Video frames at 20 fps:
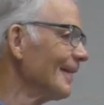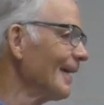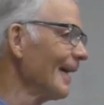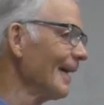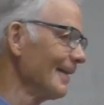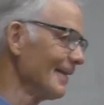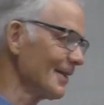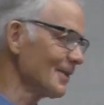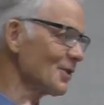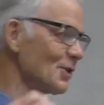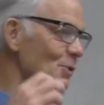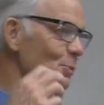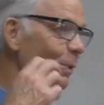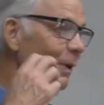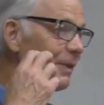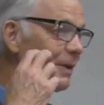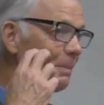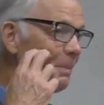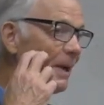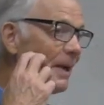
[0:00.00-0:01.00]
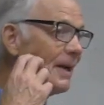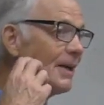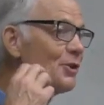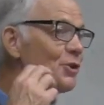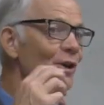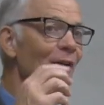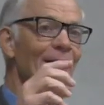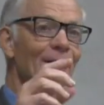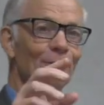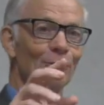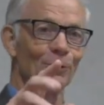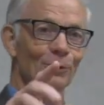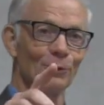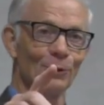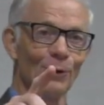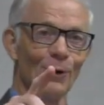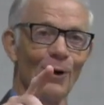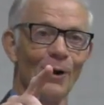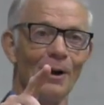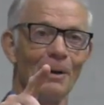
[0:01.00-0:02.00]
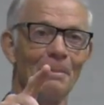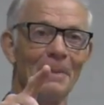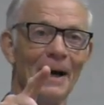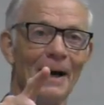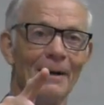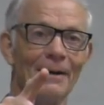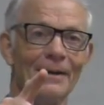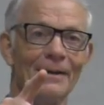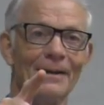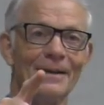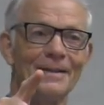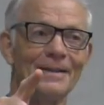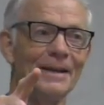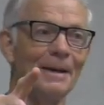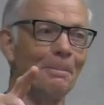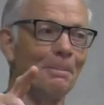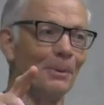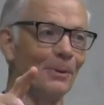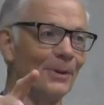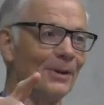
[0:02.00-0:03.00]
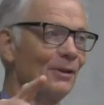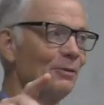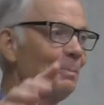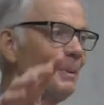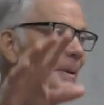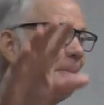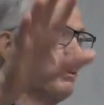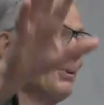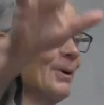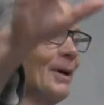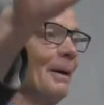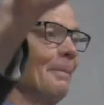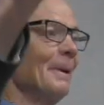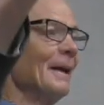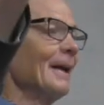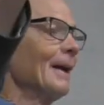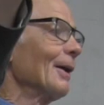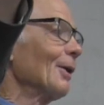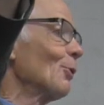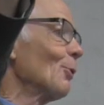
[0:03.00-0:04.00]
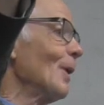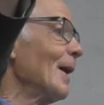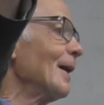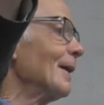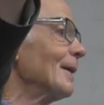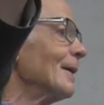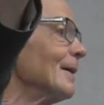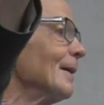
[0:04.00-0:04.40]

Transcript: Hey, this is what the money changers are all about in the temple. These people coming a great